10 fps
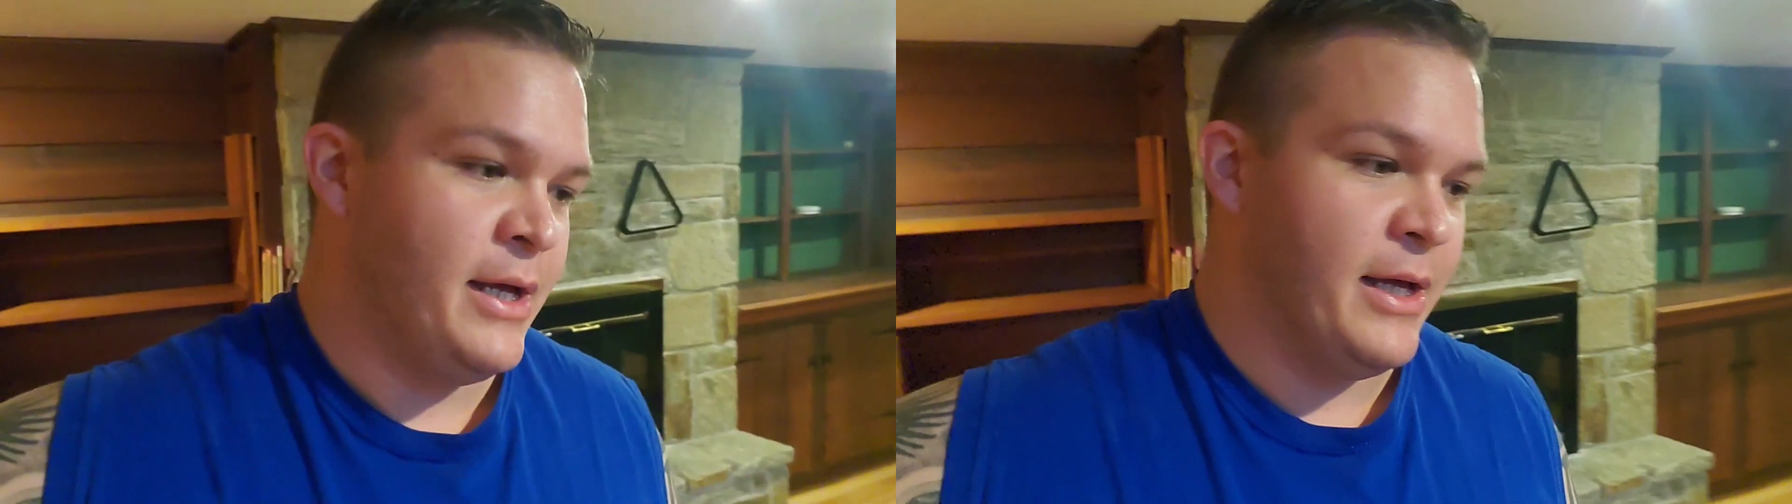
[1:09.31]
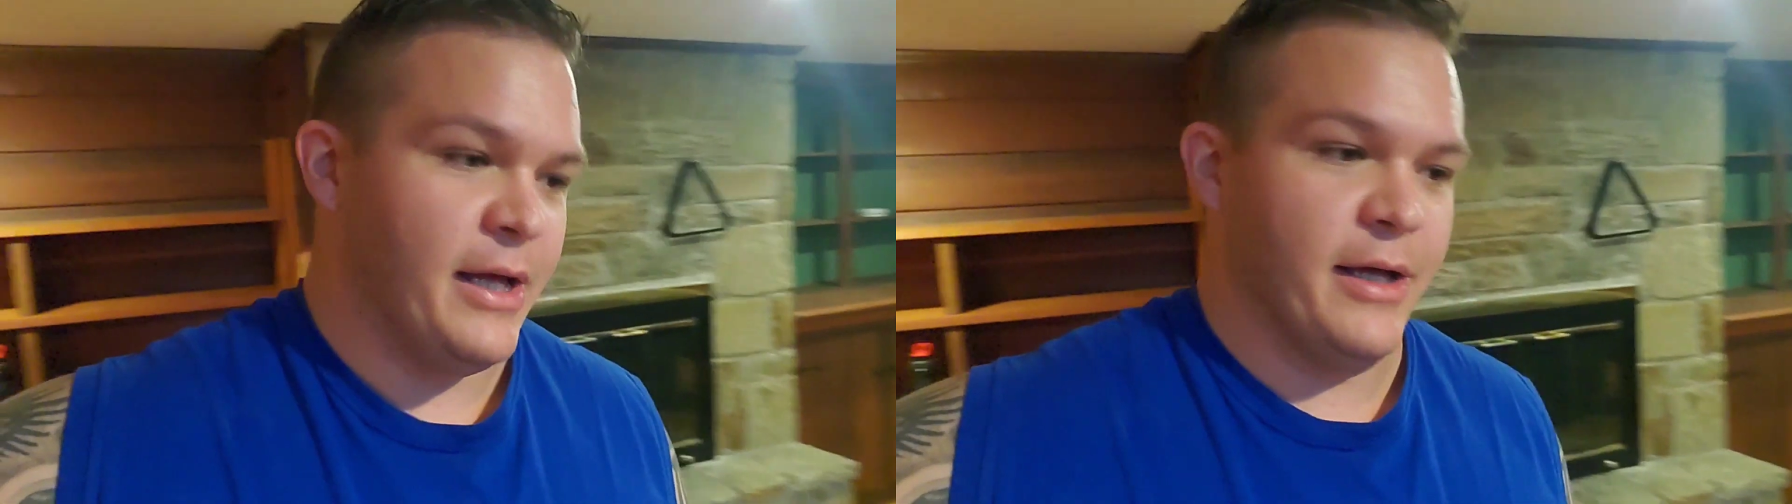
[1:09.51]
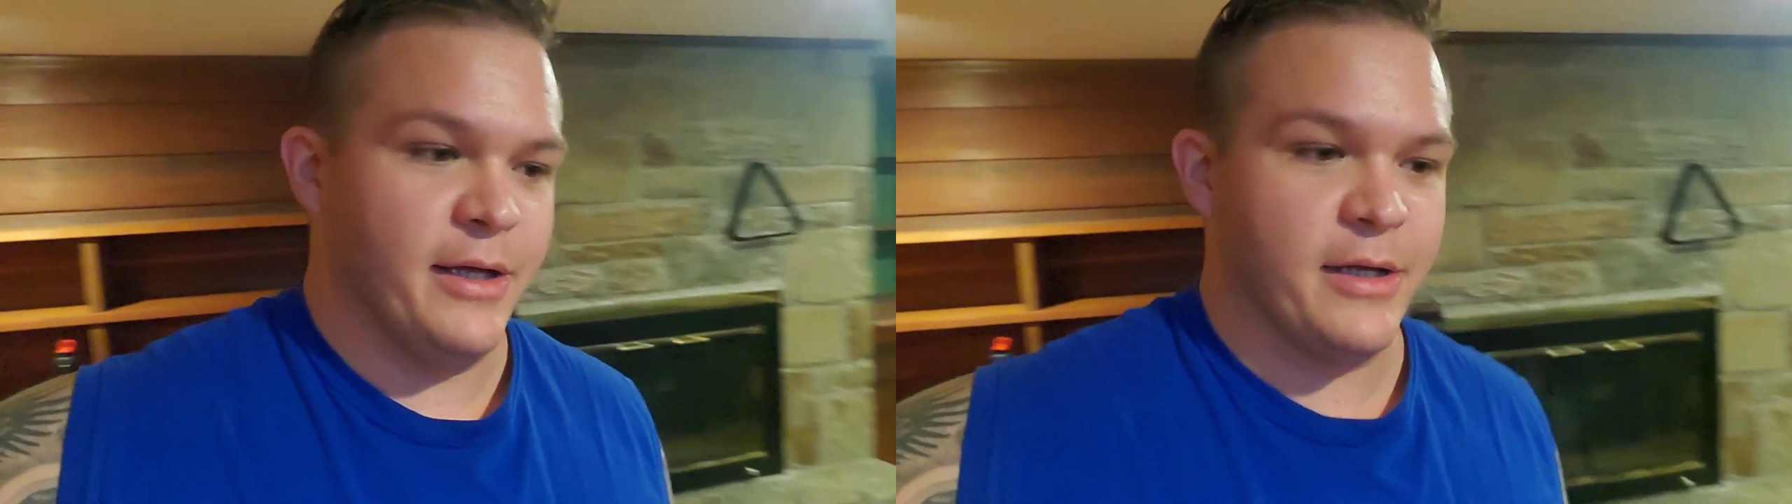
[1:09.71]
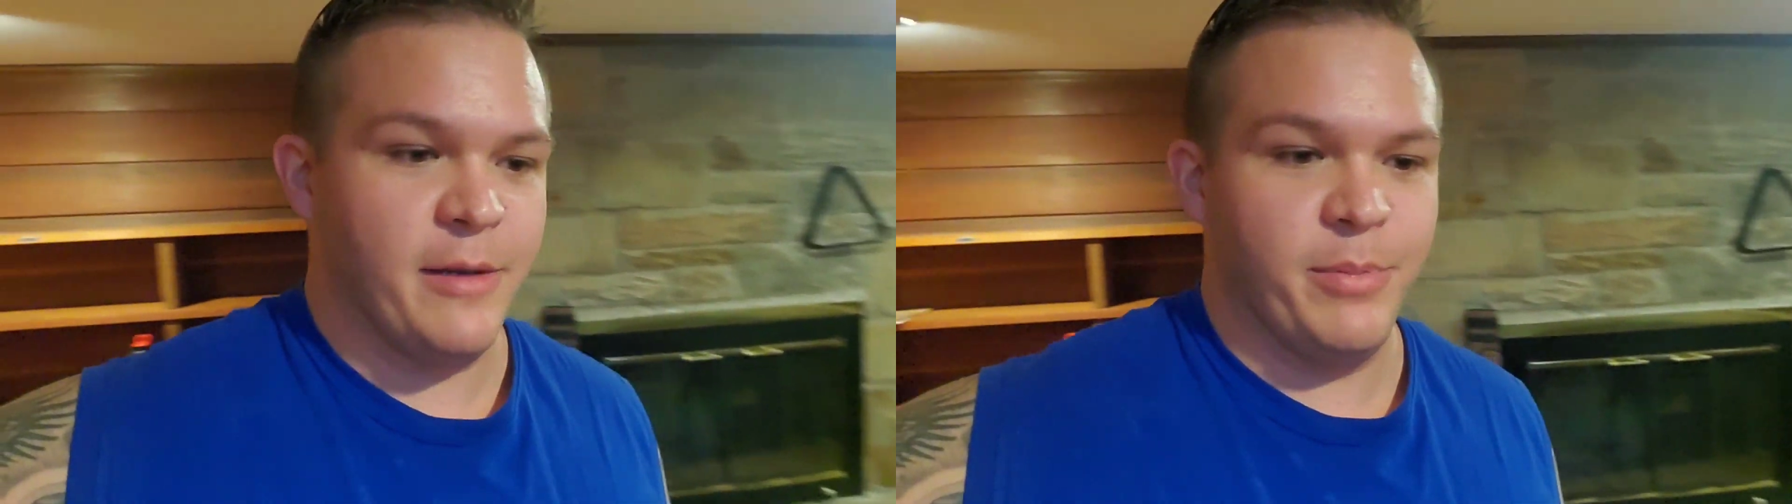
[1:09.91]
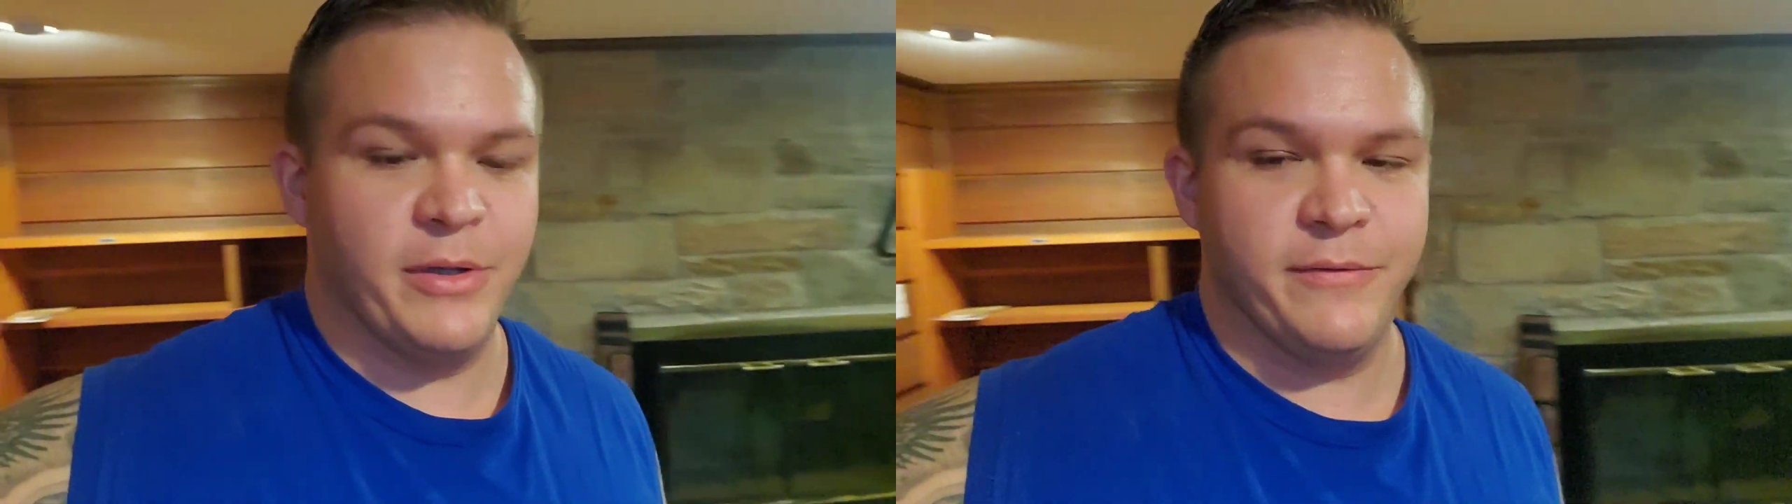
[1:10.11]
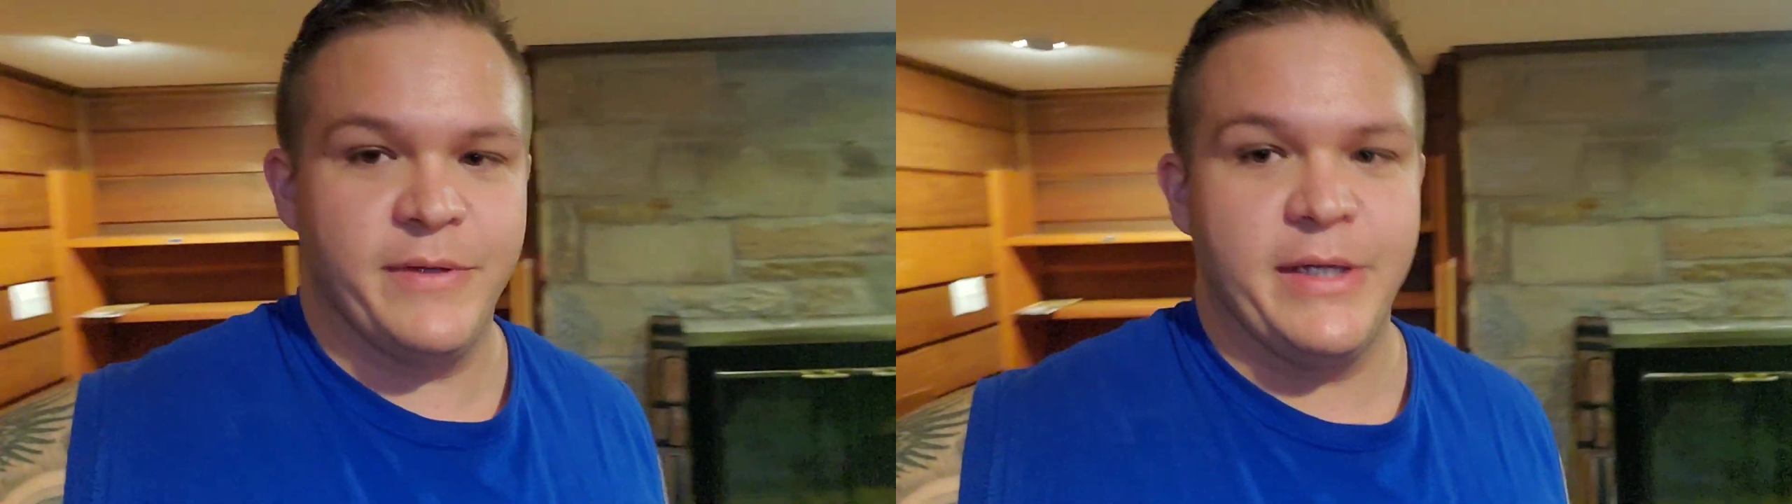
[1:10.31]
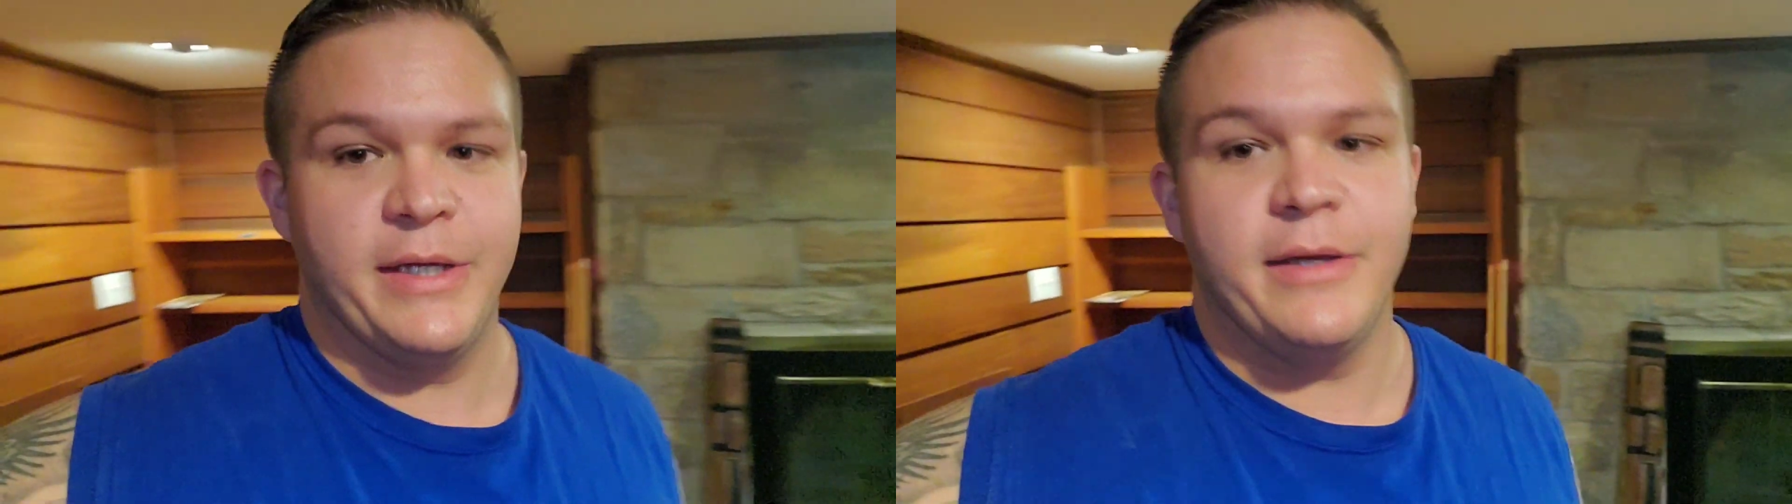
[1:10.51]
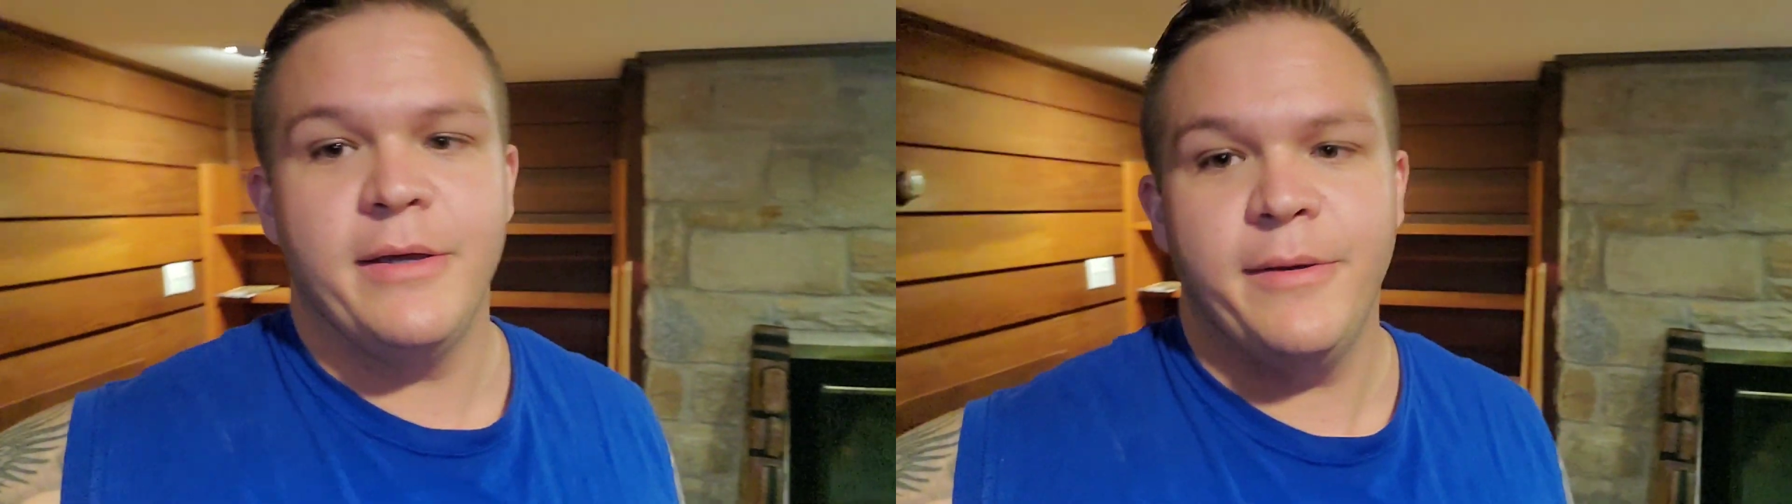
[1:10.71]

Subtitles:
a couple of the